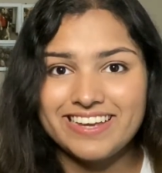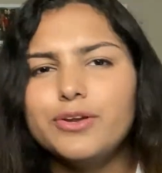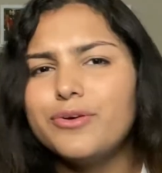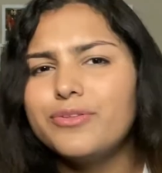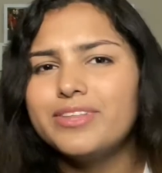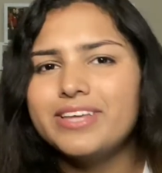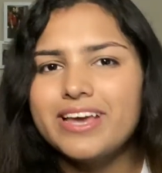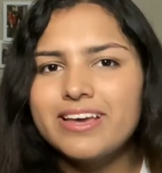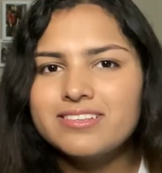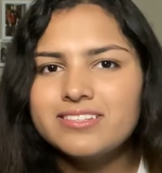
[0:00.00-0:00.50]
You
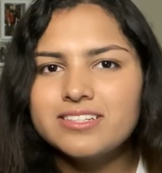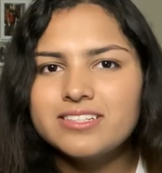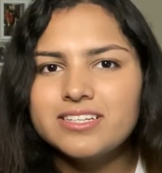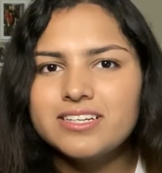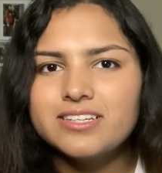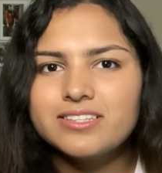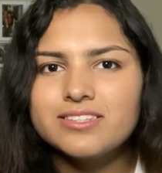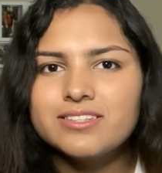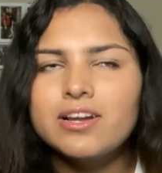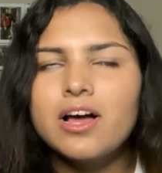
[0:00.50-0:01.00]
know, the ACT
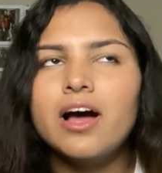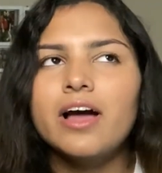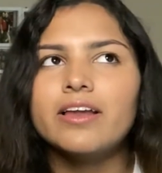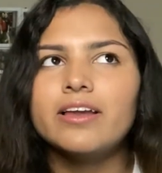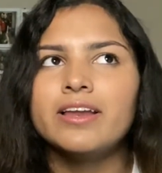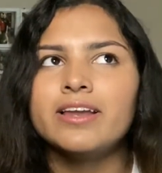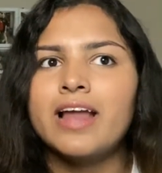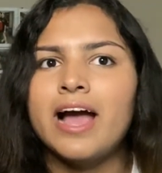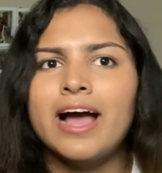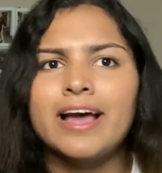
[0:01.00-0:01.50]
is not
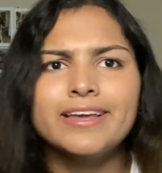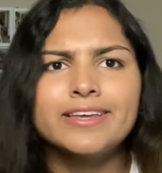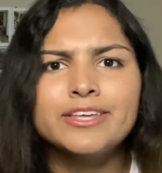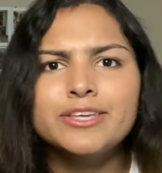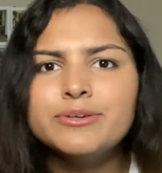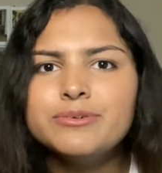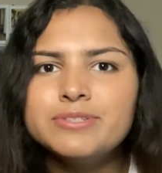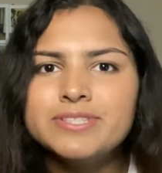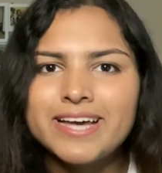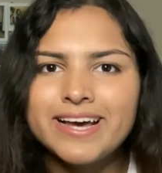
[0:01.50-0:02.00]
an
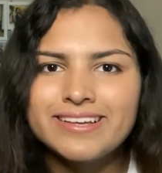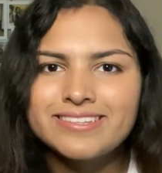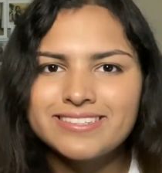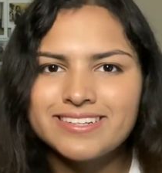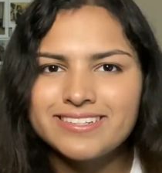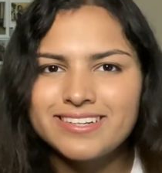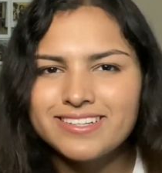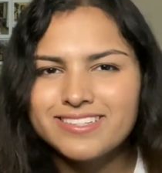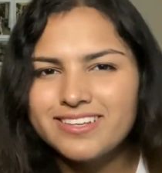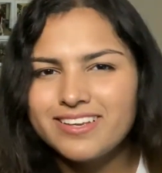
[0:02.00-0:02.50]
IQ test.
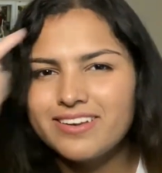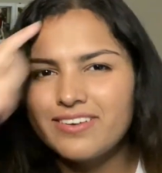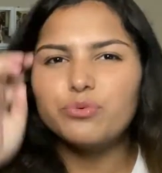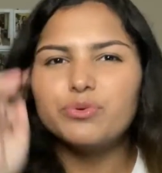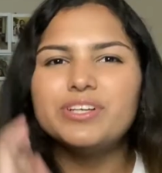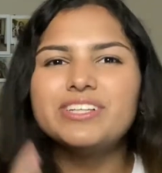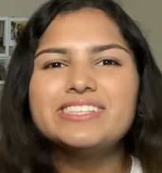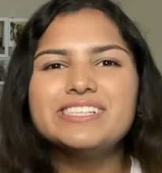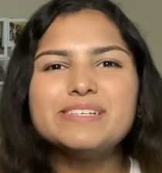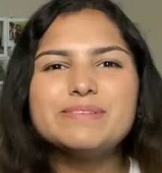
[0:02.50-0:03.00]
It doesn't
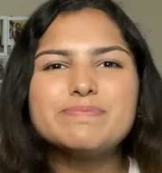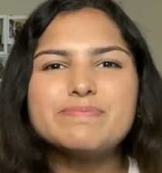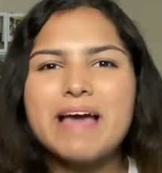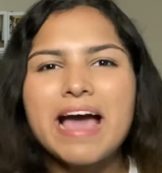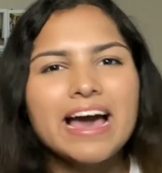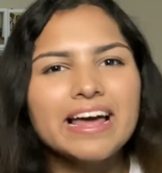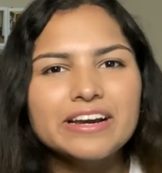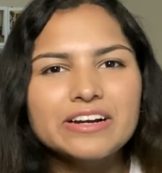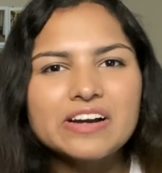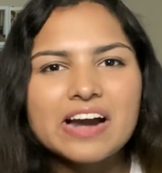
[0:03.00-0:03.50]
really
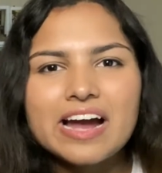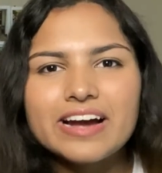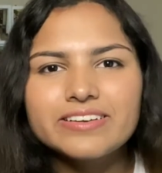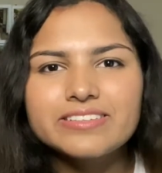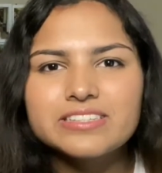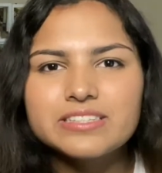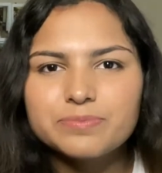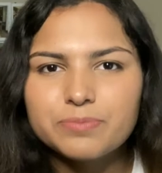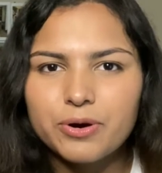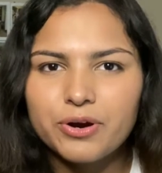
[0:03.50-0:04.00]
matter how
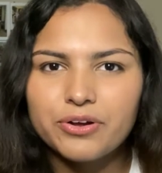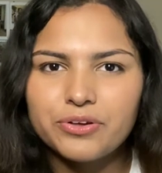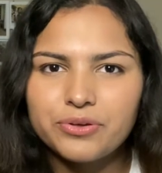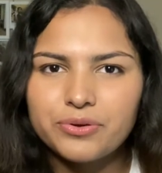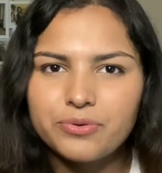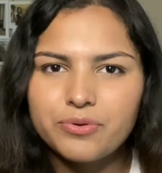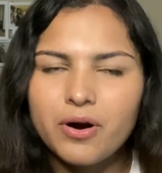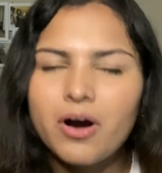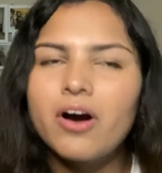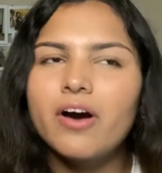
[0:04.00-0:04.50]
smart
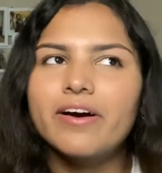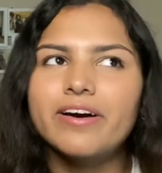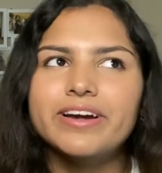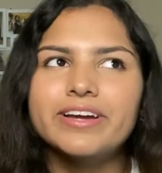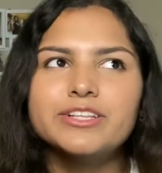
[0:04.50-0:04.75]
you are.